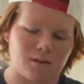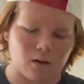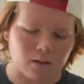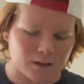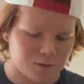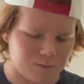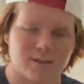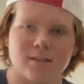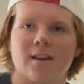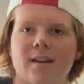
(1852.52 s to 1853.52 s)
all I do is
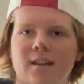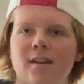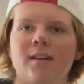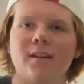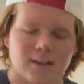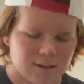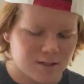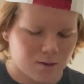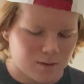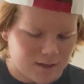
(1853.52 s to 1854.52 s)
design it.
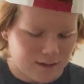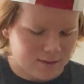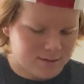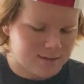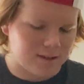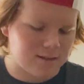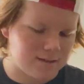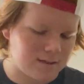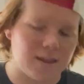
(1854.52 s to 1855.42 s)
So it sends,